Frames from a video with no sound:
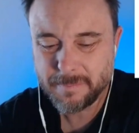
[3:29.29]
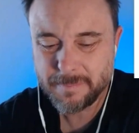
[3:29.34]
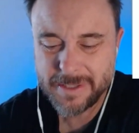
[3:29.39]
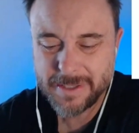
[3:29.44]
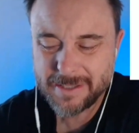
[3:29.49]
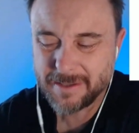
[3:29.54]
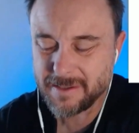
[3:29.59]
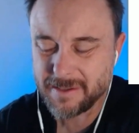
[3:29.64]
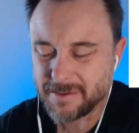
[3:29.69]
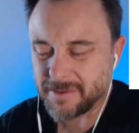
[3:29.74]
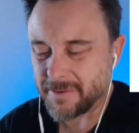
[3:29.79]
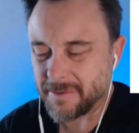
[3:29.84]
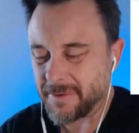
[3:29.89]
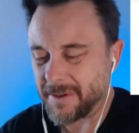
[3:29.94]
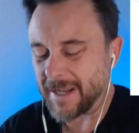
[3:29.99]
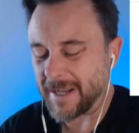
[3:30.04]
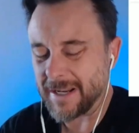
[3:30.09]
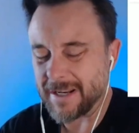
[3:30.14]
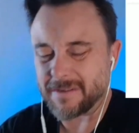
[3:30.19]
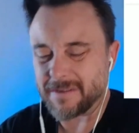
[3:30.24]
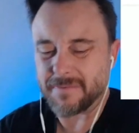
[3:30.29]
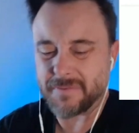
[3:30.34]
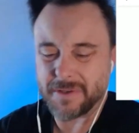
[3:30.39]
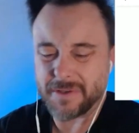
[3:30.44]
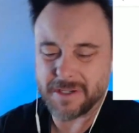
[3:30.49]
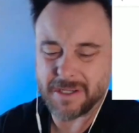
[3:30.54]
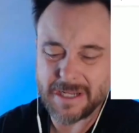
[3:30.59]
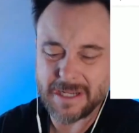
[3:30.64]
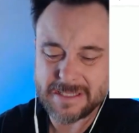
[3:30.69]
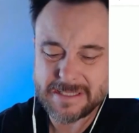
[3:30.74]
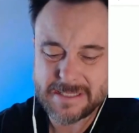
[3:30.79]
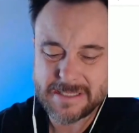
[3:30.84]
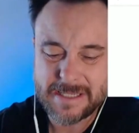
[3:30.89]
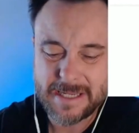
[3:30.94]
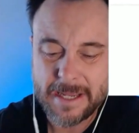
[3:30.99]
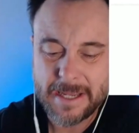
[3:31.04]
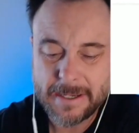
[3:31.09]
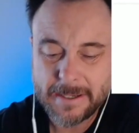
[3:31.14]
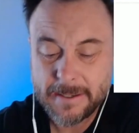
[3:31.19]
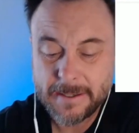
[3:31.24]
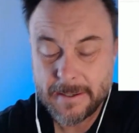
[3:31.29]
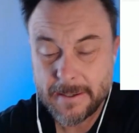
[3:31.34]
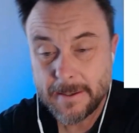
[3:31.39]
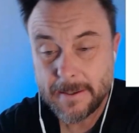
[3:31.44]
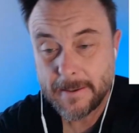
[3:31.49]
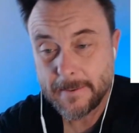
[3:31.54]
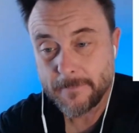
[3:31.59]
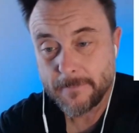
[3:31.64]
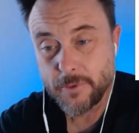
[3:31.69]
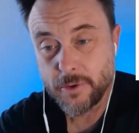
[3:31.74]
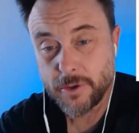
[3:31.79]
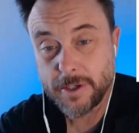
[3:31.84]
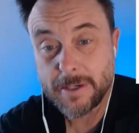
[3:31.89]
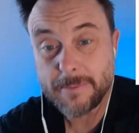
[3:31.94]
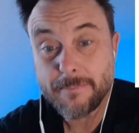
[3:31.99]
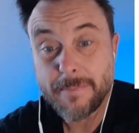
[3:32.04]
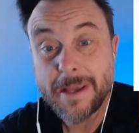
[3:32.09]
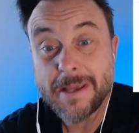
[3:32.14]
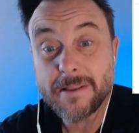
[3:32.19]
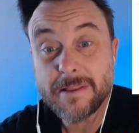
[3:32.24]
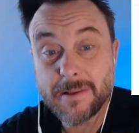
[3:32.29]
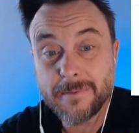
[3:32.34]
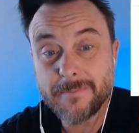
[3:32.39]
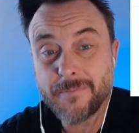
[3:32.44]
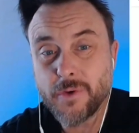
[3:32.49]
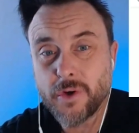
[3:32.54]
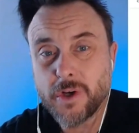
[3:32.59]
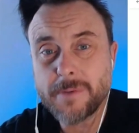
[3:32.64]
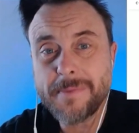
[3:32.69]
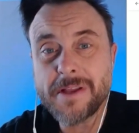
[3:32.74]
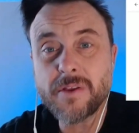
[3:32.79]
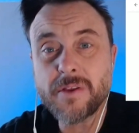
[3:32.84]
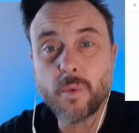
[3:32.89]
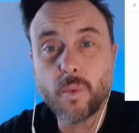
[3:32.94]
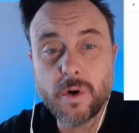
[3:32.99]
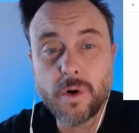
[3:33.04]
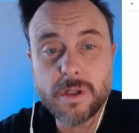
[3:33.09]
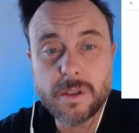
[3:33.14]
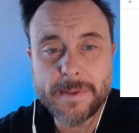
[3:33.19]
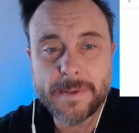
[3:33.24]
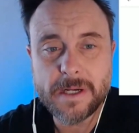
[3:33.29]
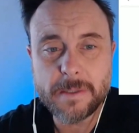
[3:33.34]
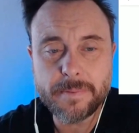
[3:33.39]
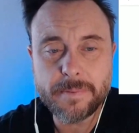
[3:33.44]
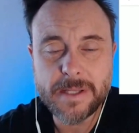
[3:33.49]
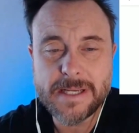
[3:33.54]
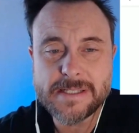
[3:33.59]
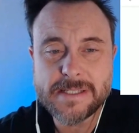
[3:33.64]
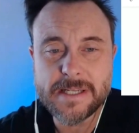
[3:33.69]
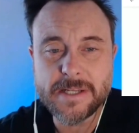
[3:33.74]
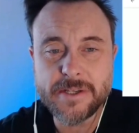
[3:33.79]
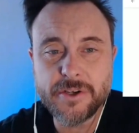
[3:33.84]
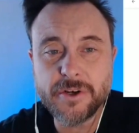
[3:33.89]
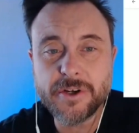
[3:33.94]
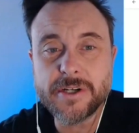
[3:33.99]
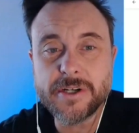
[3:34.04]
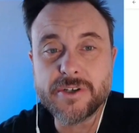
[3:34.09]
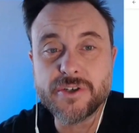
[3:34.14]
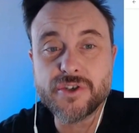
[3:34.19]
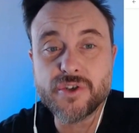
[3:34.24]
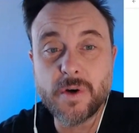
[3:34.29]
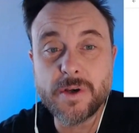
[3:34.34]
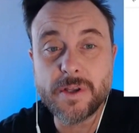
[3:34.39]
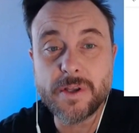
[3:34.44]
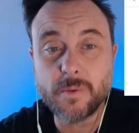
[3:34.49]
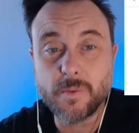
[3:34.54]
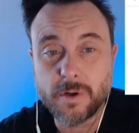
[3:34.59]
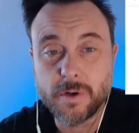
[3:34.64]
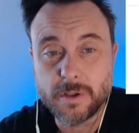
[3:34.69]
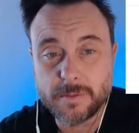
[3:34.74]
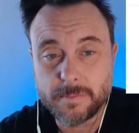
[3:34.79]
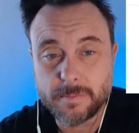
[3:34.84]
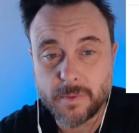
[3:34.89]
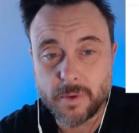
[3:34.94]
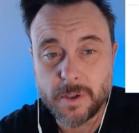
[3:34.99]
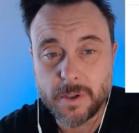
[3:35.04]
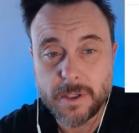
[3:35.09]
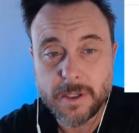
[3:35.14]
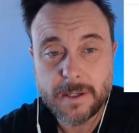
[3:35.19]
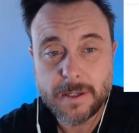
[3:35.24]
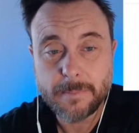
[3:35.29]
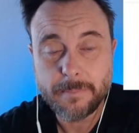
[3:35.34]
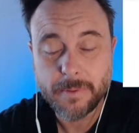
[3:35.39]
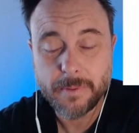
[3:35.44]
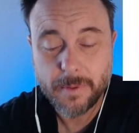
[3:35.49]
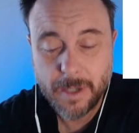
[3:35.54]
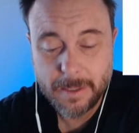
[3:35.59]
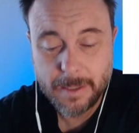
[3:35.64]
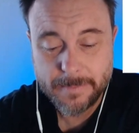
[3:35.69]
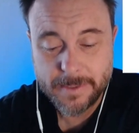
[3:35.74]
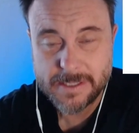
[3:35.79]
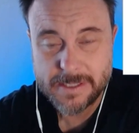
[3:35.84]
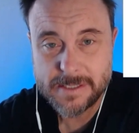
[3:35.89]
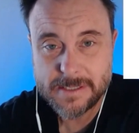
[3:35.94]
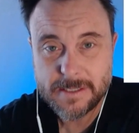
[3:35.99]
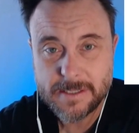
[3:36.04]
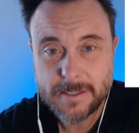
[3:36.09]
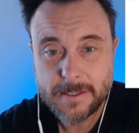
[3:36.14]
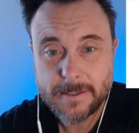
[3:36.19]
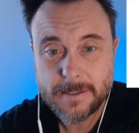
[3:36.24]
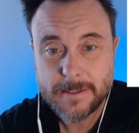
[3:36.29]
Be a little creative, for God's sake. You're gonna make the world a better place, and you're gonna enjoy the world more. Promise.